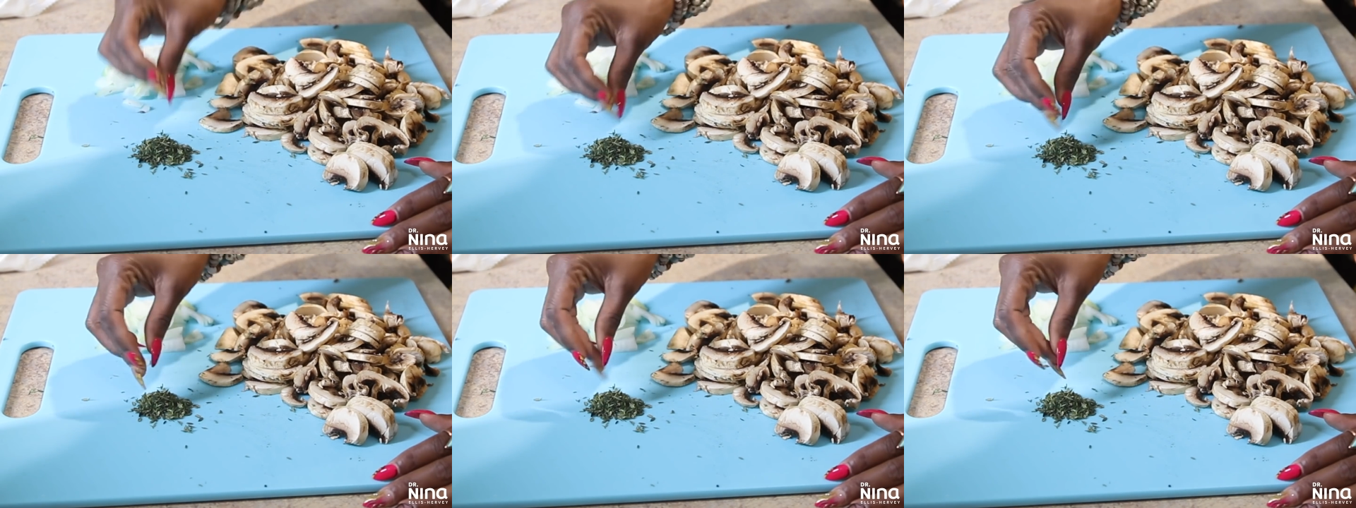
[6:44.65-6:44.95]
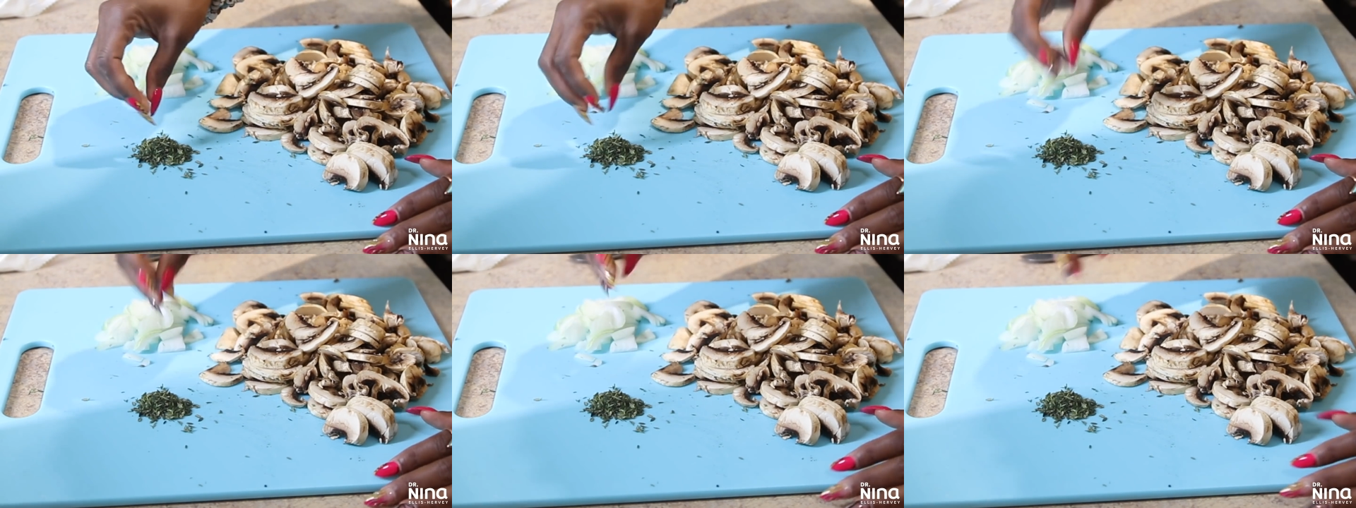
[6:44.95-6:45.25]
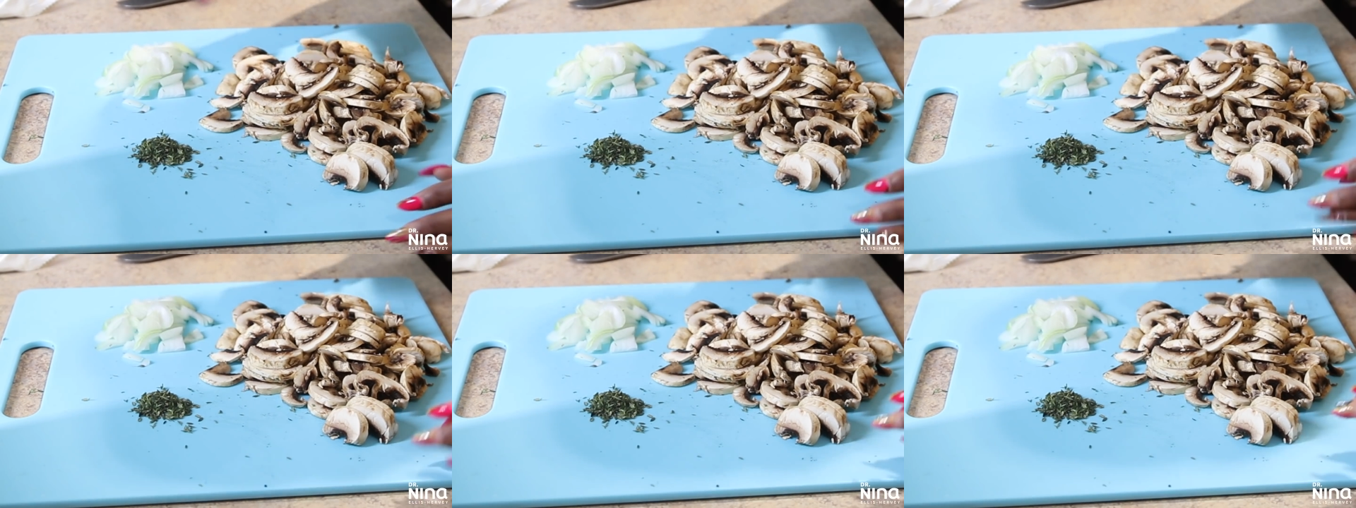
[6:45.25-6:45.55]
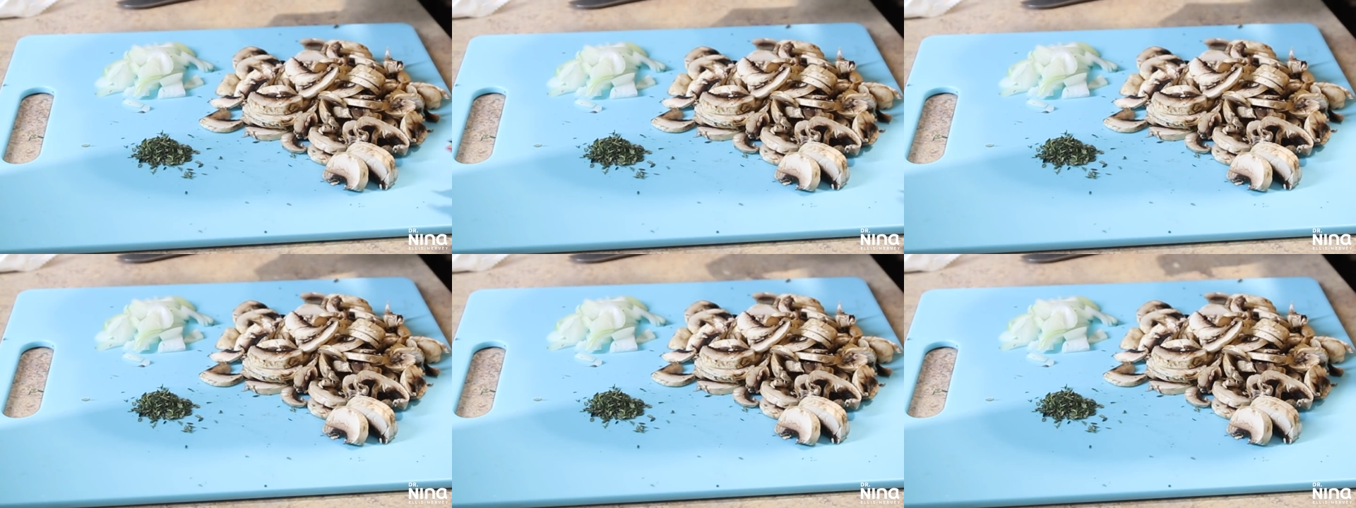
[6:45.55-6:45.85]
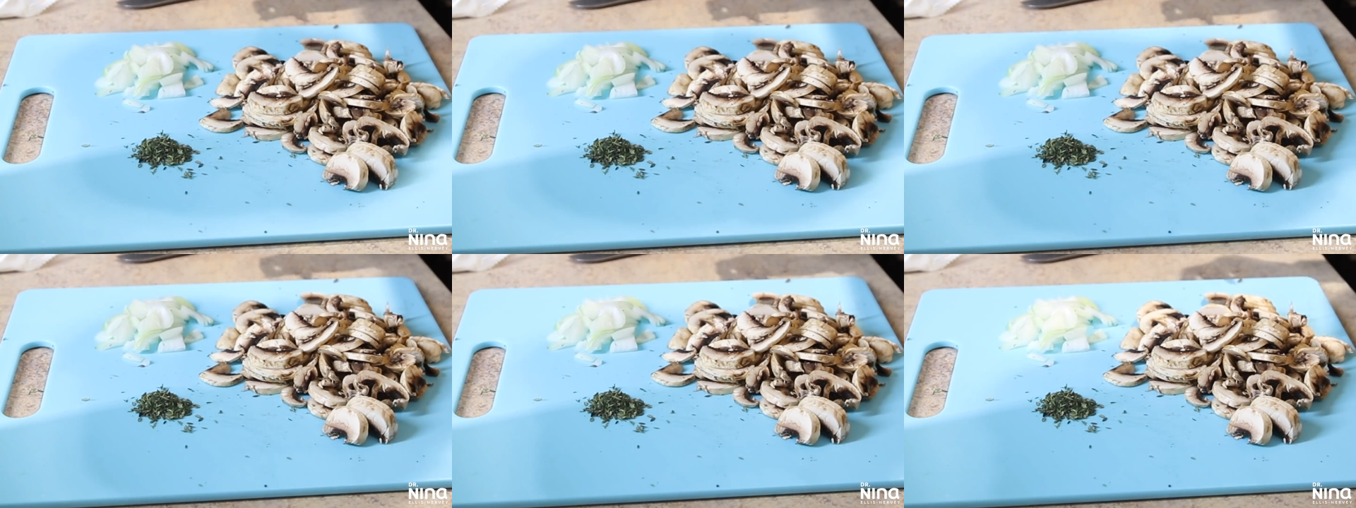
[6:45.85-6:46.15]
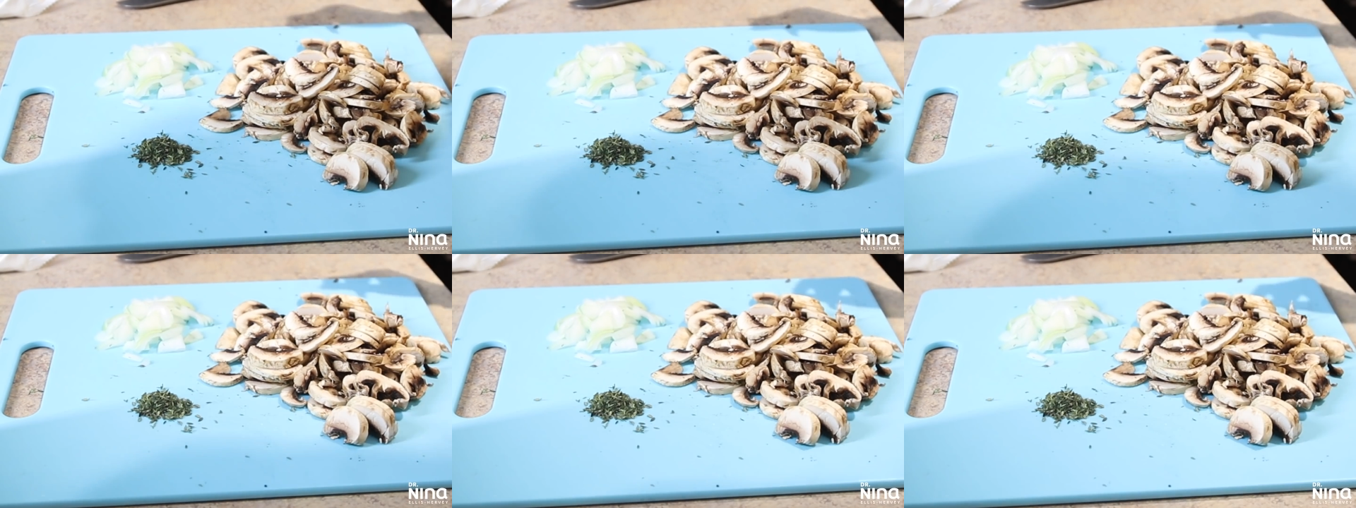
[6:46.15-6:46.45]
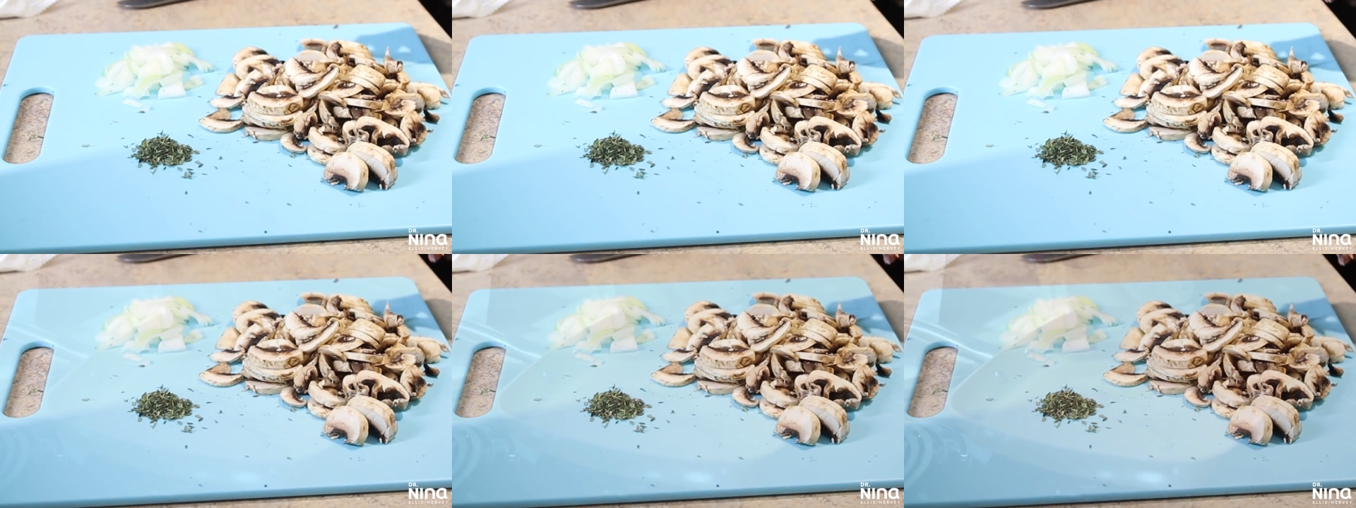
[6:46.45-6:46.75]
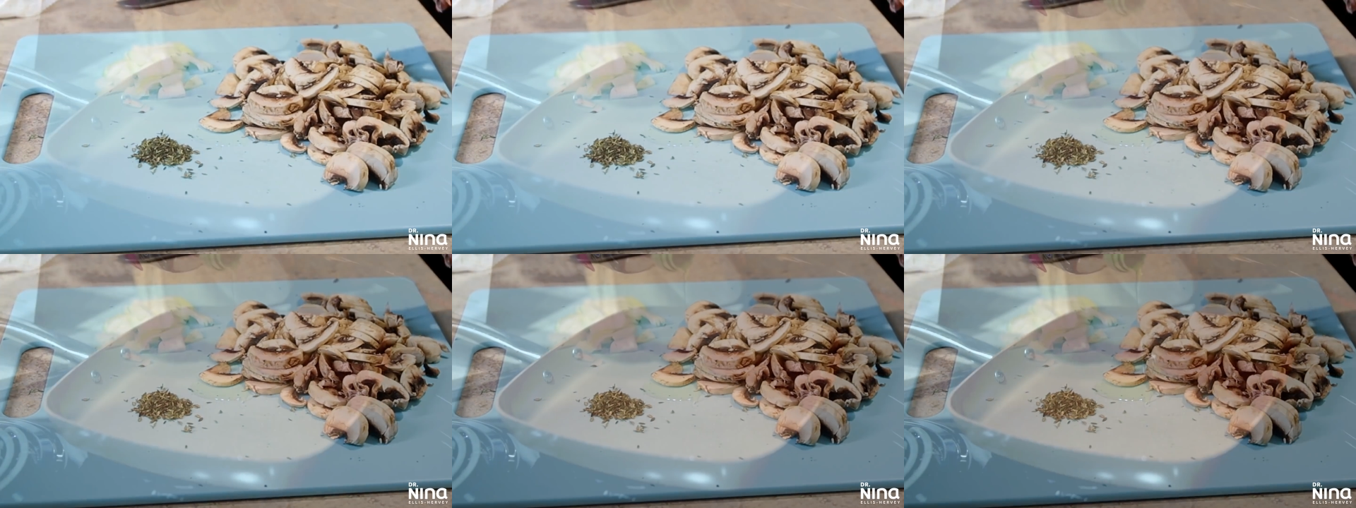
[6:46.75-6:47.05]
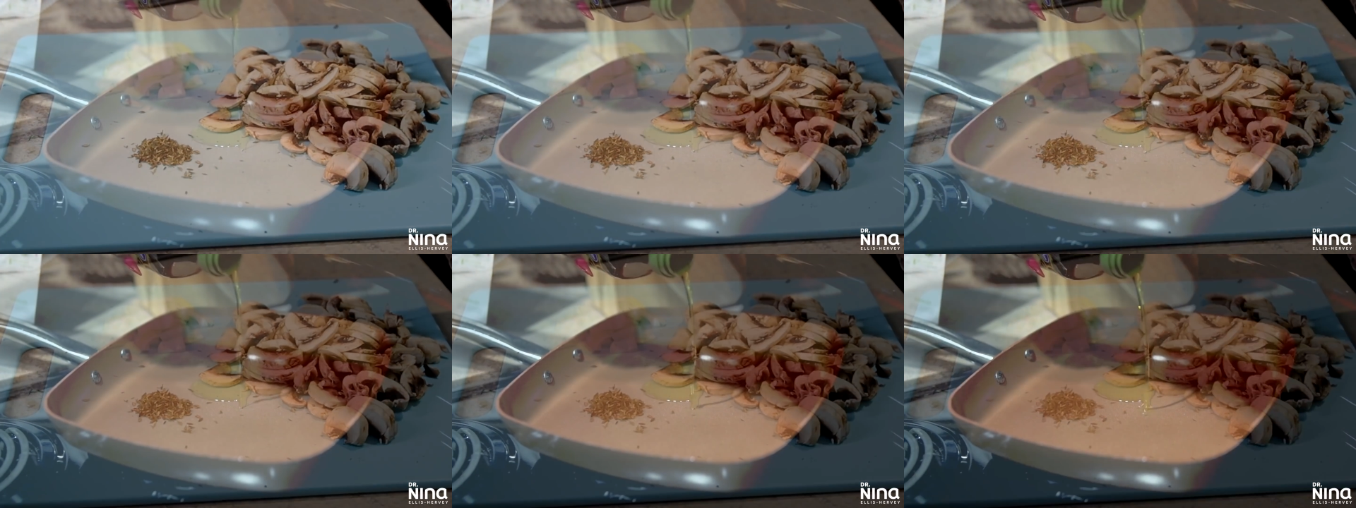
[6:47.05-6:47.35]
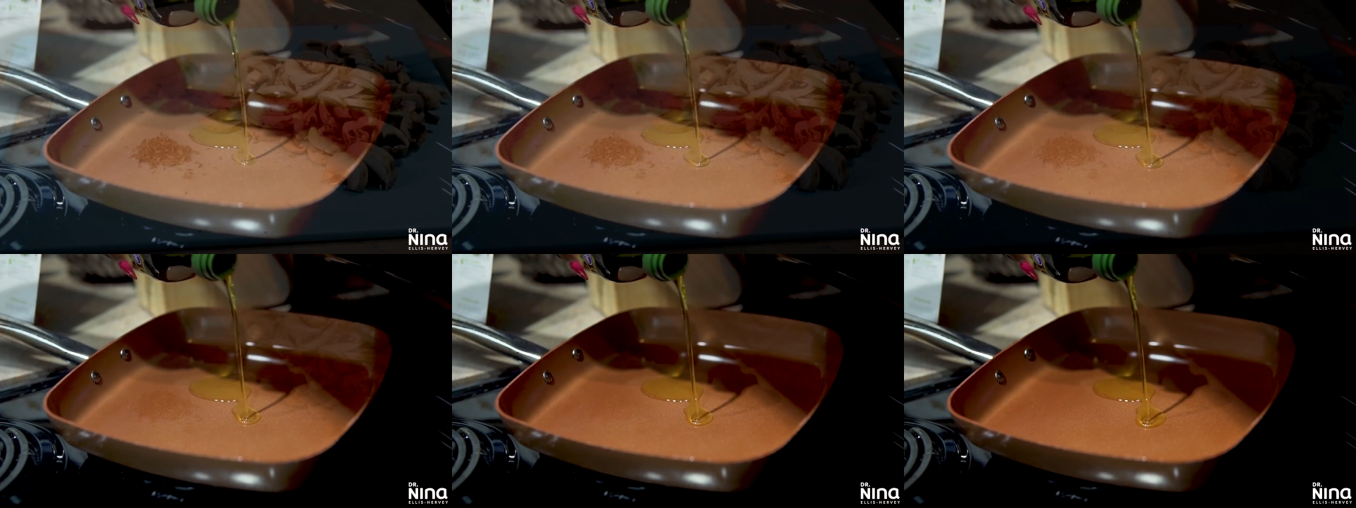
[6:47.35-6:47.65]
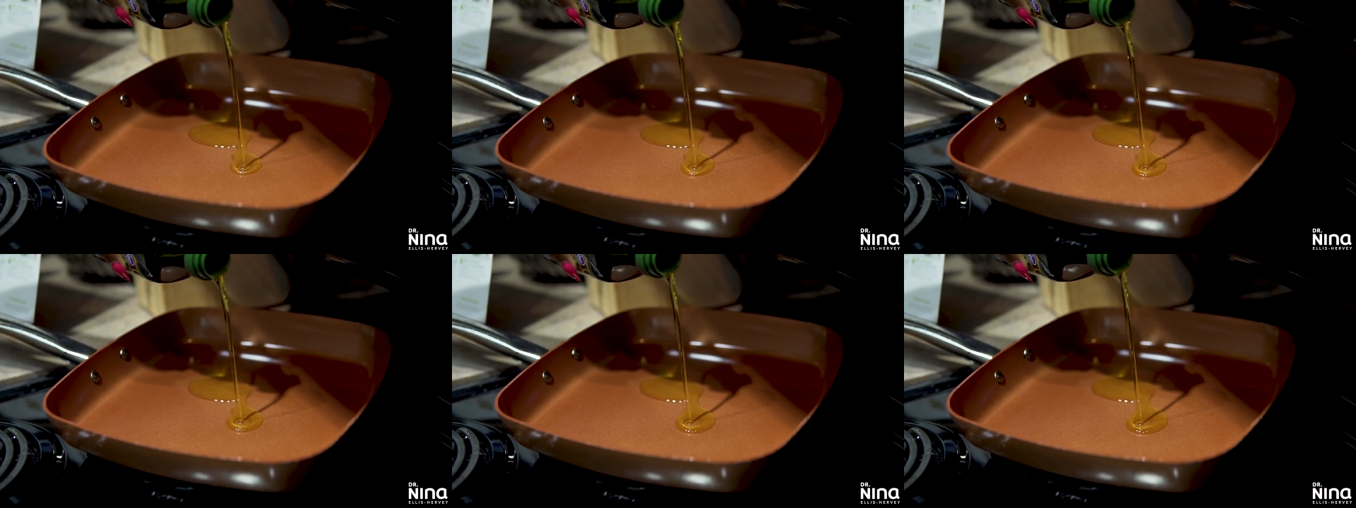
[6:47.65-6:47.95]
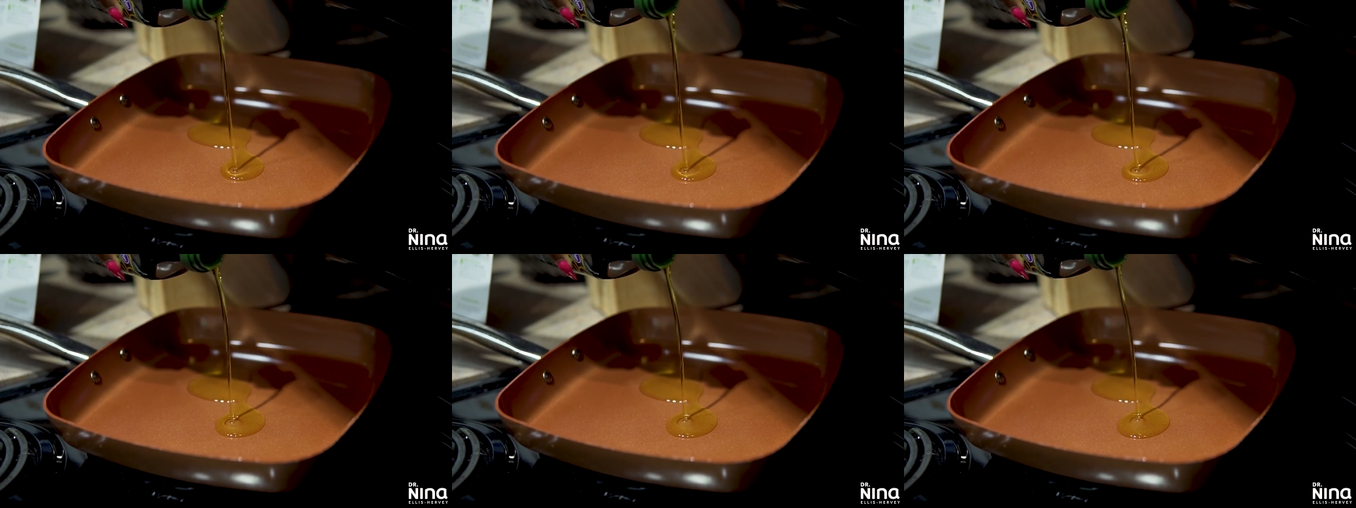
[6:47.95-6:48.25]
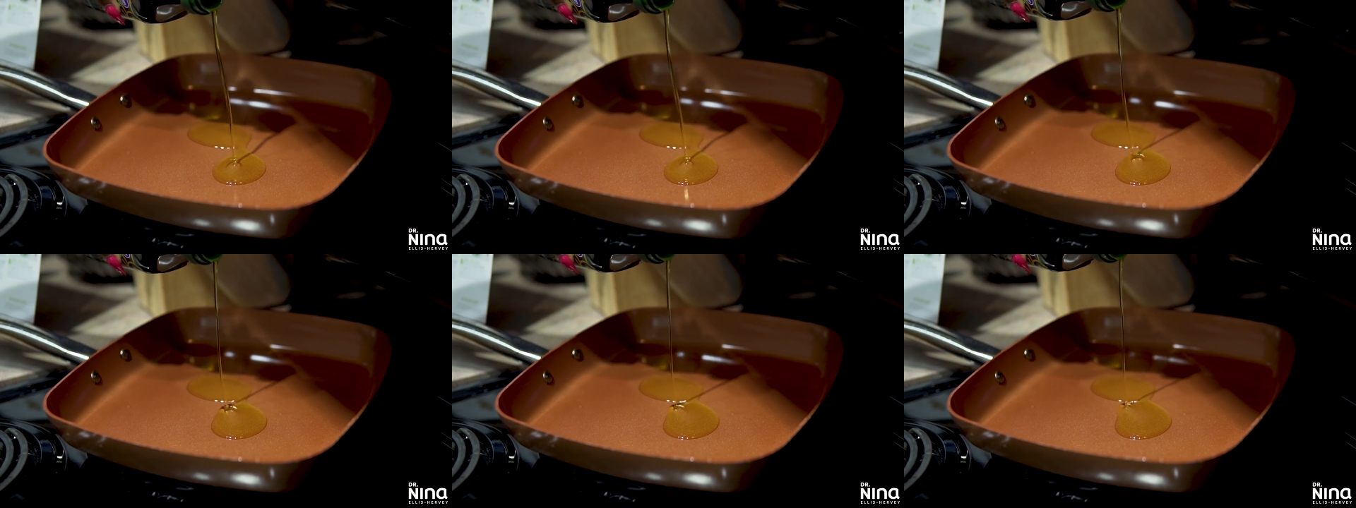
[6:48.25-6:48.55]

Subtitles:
Nobody's mouth can be seen.